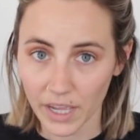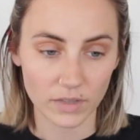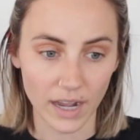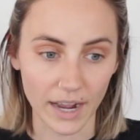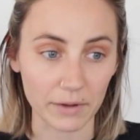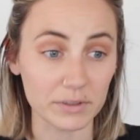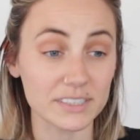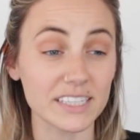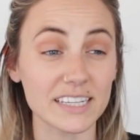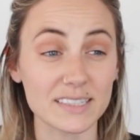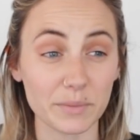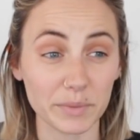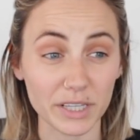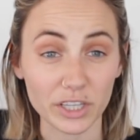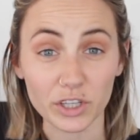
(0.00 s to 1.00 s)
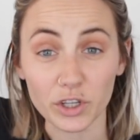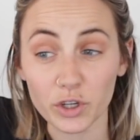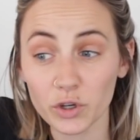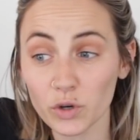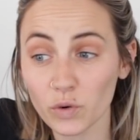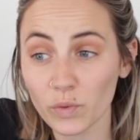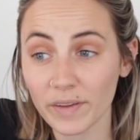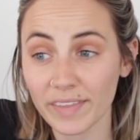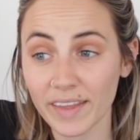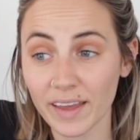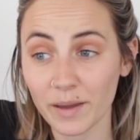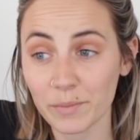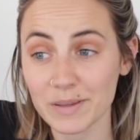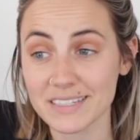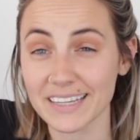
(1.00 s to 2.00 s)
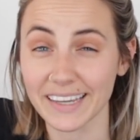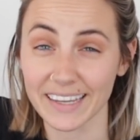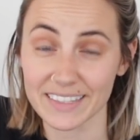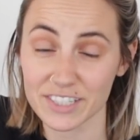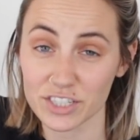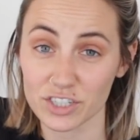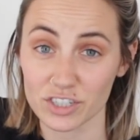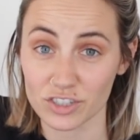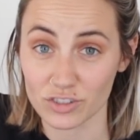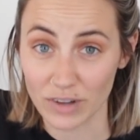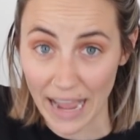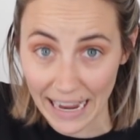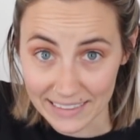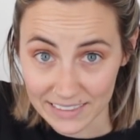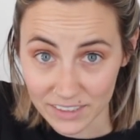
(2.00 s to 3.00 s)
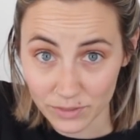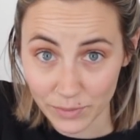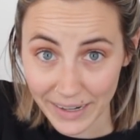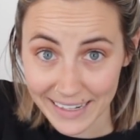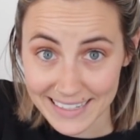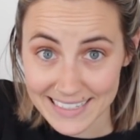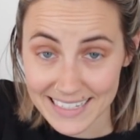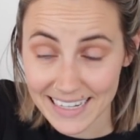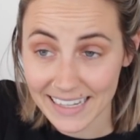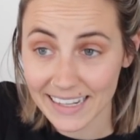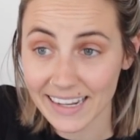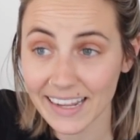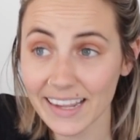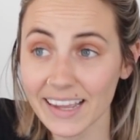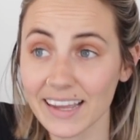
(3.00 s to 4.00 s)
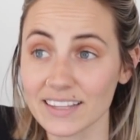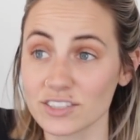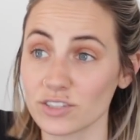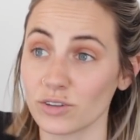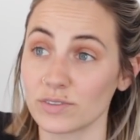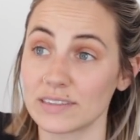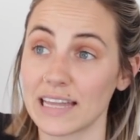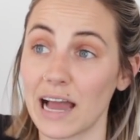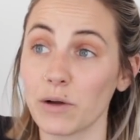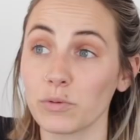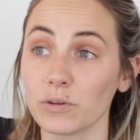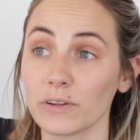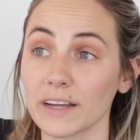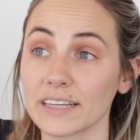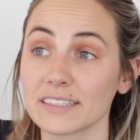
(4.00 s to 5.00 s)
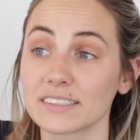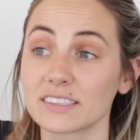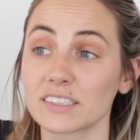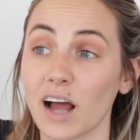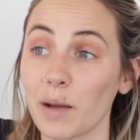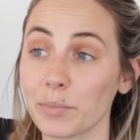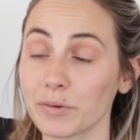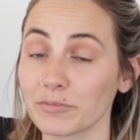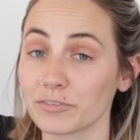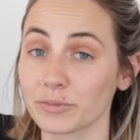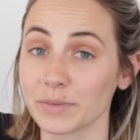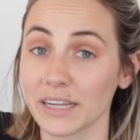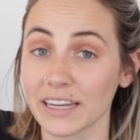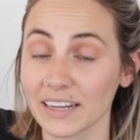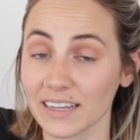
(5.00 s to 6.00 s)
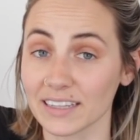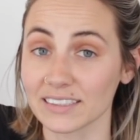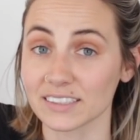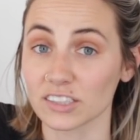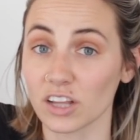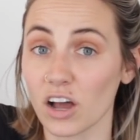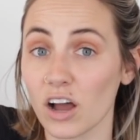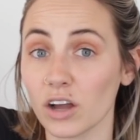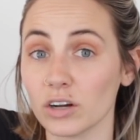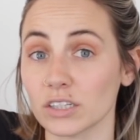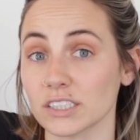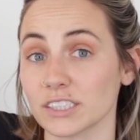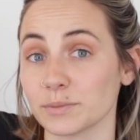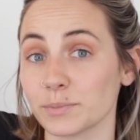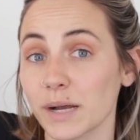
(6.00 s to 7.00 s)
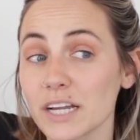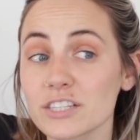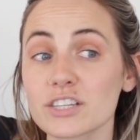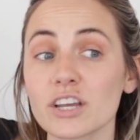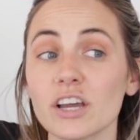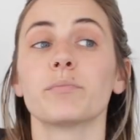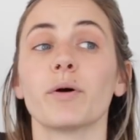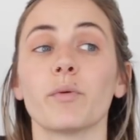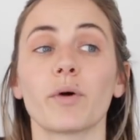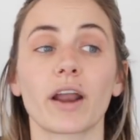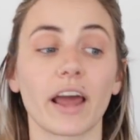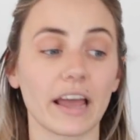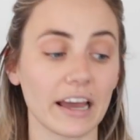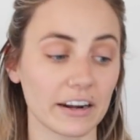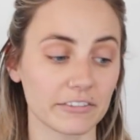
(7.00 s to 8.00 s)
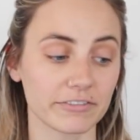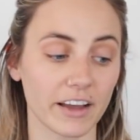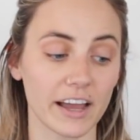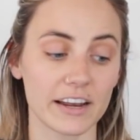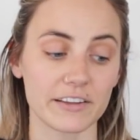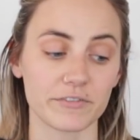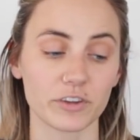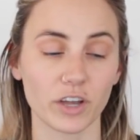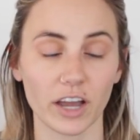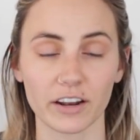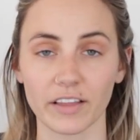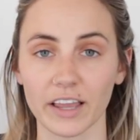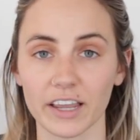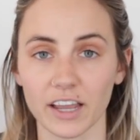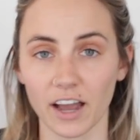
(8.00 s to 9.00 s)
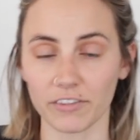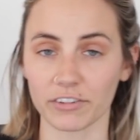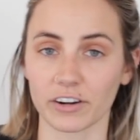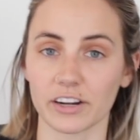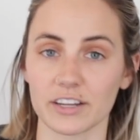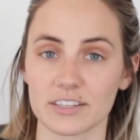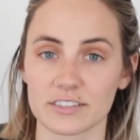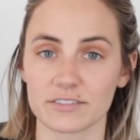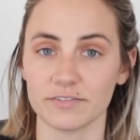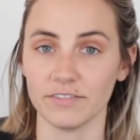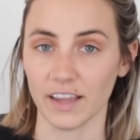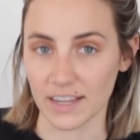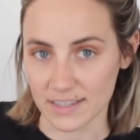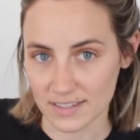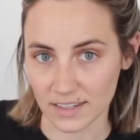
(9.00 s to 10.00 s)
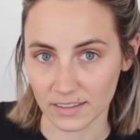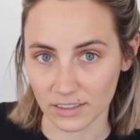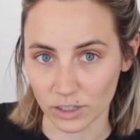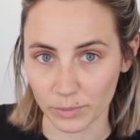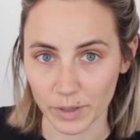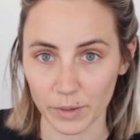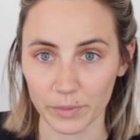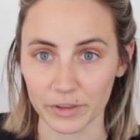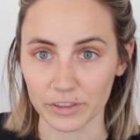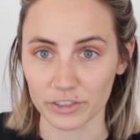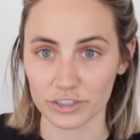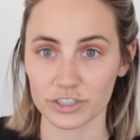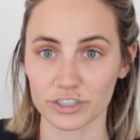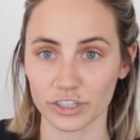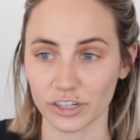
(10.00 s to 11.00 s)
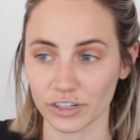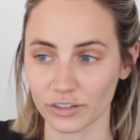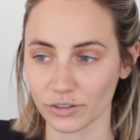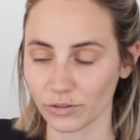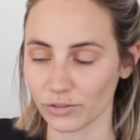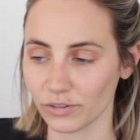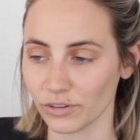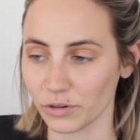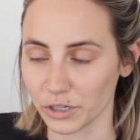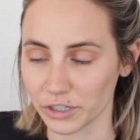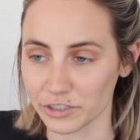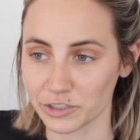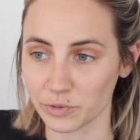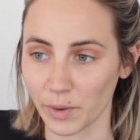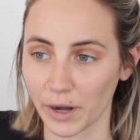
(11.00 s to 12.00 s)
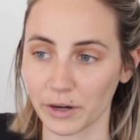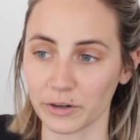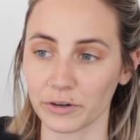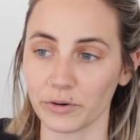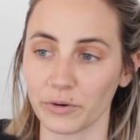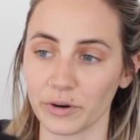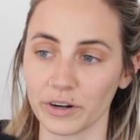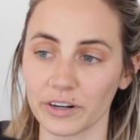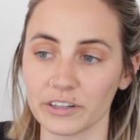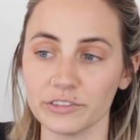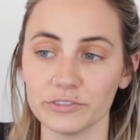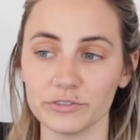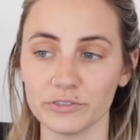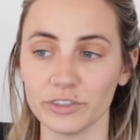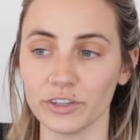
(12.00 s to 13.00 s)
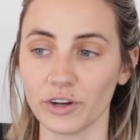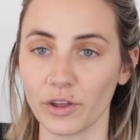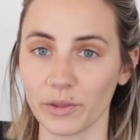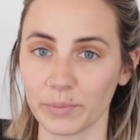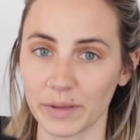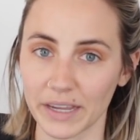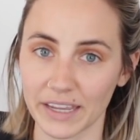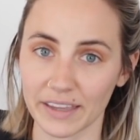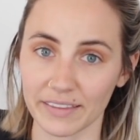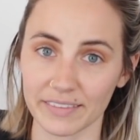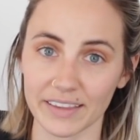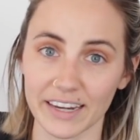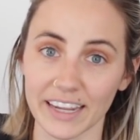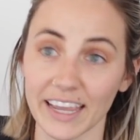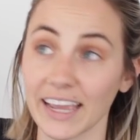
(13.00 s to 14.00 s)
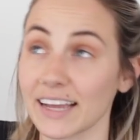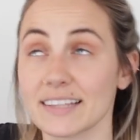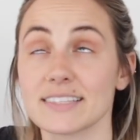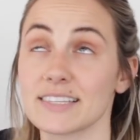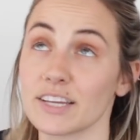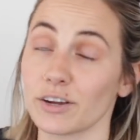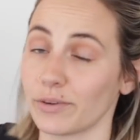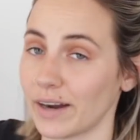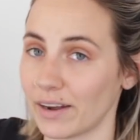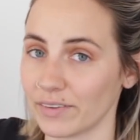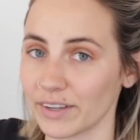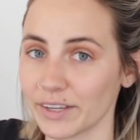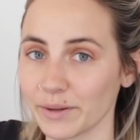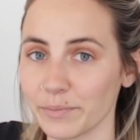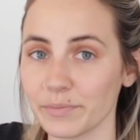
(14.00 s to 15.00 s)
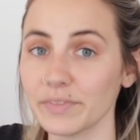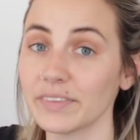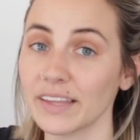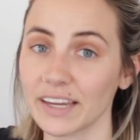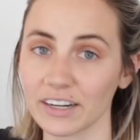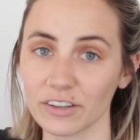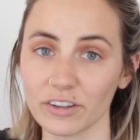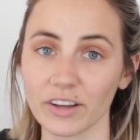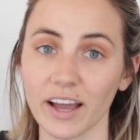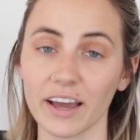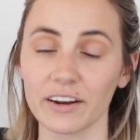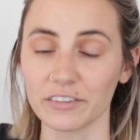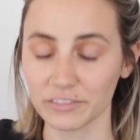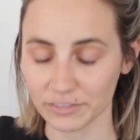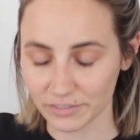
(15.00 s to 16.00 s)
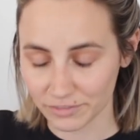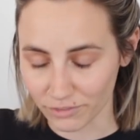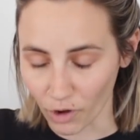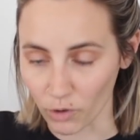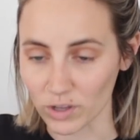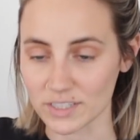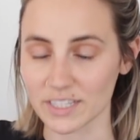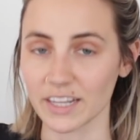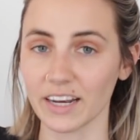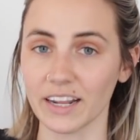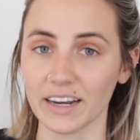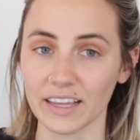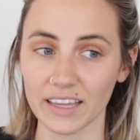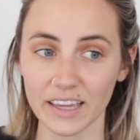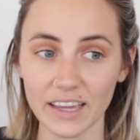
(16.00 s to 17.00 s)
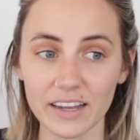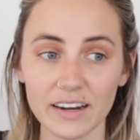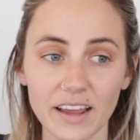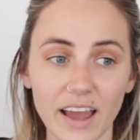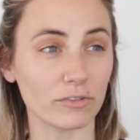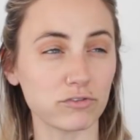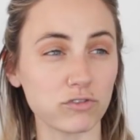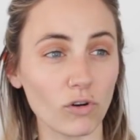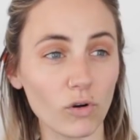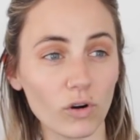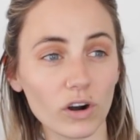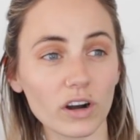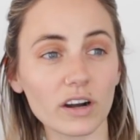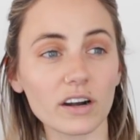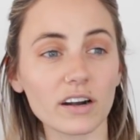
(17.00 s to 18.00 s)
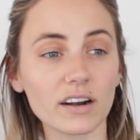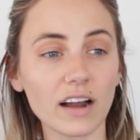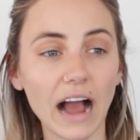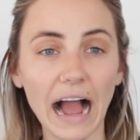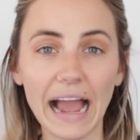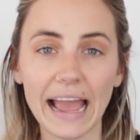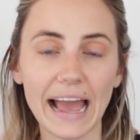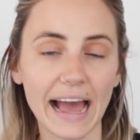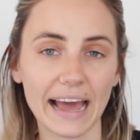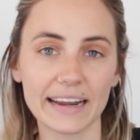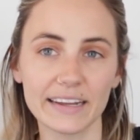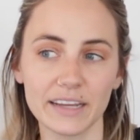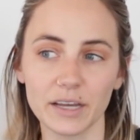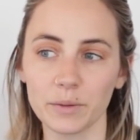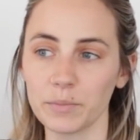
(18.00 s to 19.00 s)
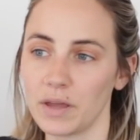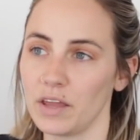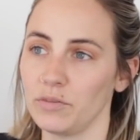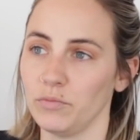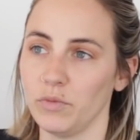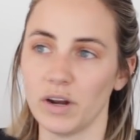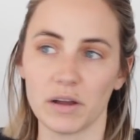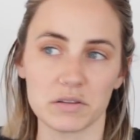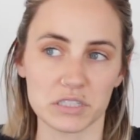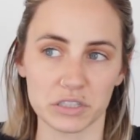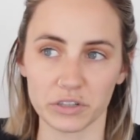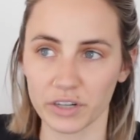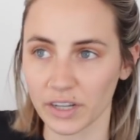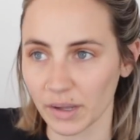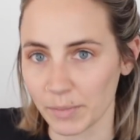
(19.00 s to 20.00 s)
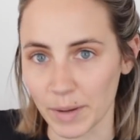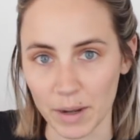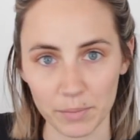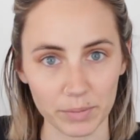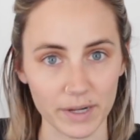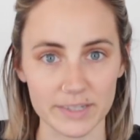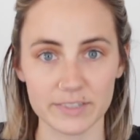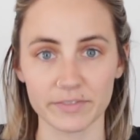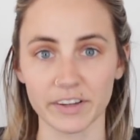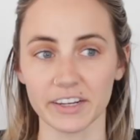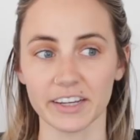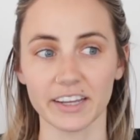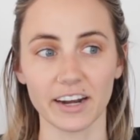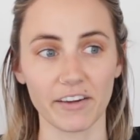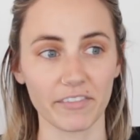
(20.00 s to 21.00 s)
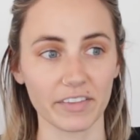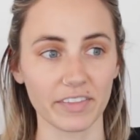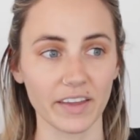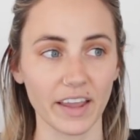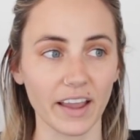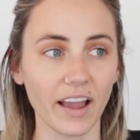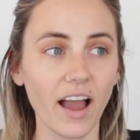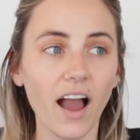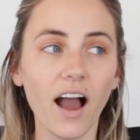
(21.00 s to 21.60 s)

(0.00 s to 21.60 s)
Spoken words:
I would say something new with him is he gets distracted when he's eating, and so that will like stop him from eating as long or as much. But what I kind of find, if you kind of like cover his face a little bit with your shirt or your sweater or, you know, the blanket, and you can't see around him, then he'll kind of focus in and eat. Before I had him and when I was learning about breastfeeding and everything,